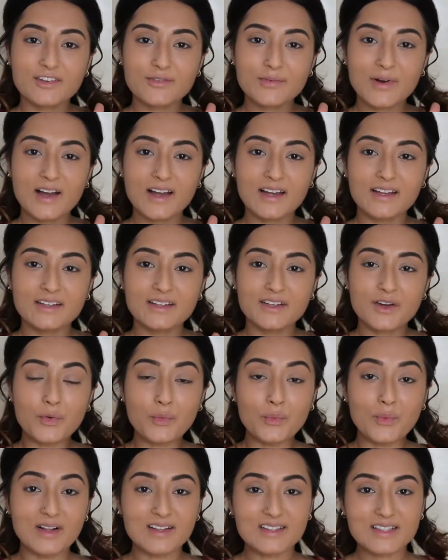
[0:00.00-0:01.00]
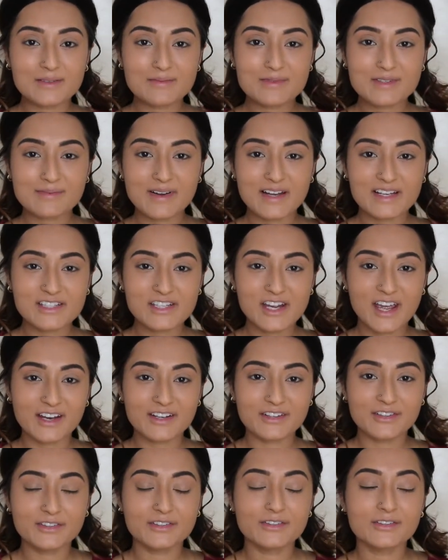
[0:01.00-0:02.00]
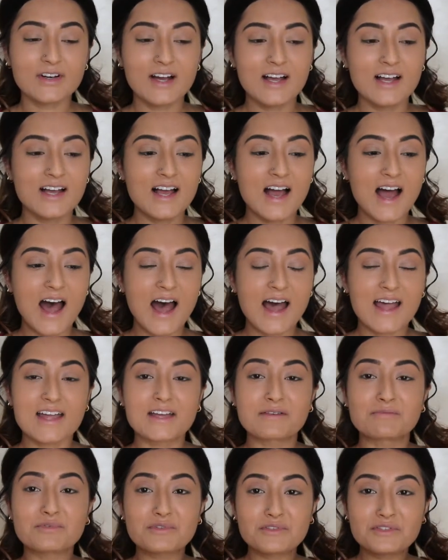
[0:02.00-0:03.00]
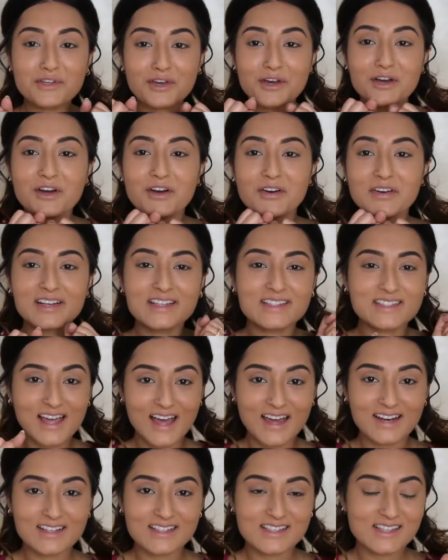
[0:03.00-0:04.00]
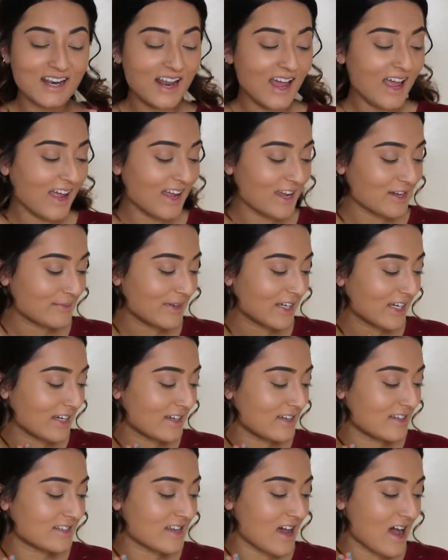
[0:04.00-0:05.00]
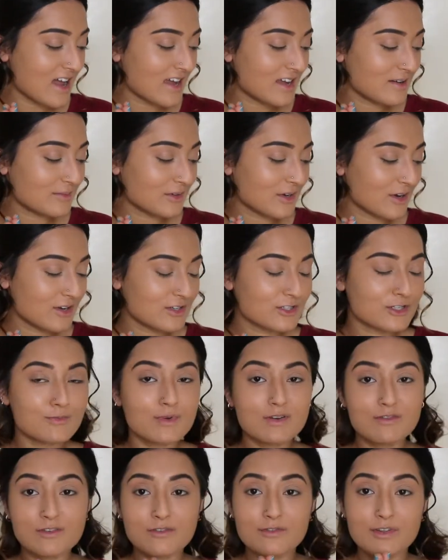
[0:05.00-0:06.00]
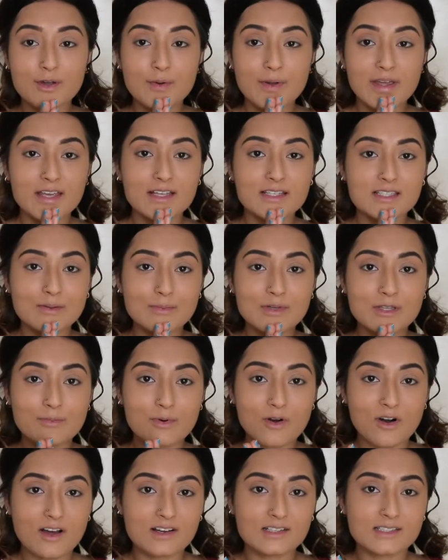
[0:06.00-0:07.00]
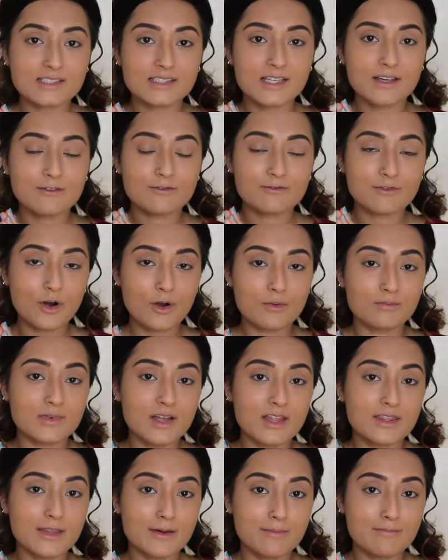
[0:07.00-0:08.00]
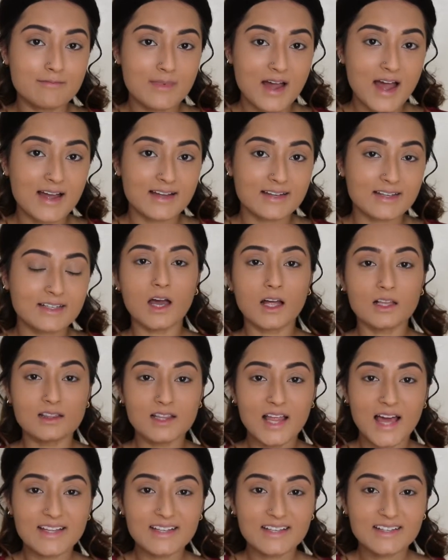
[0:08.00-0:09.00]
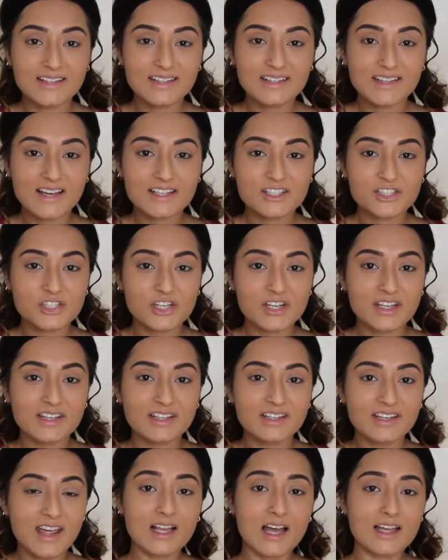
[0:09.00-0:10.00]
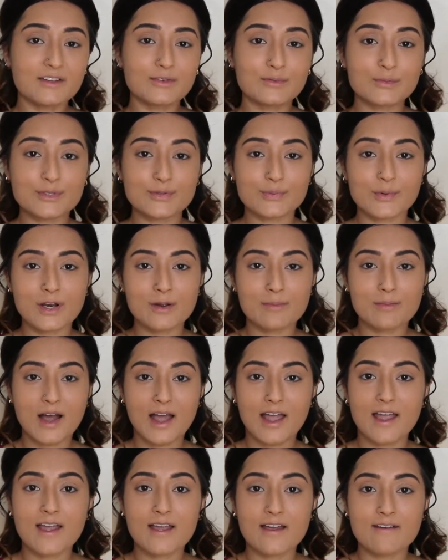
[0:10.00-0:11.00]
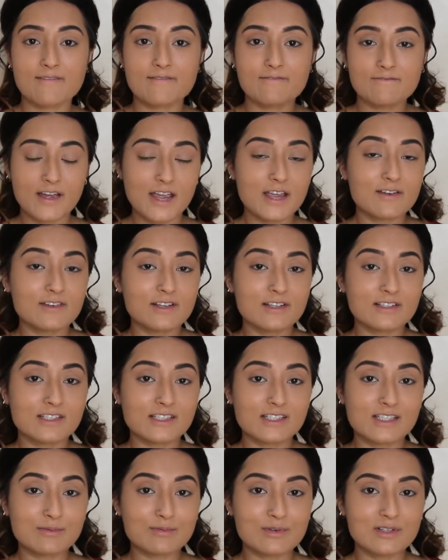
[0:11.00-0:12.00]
everyone, welcome to my channel. I am so excited today because I am going to be reviewing some of the products from the MAC Aladdin Collection. Aladdin was one of my favorite Disney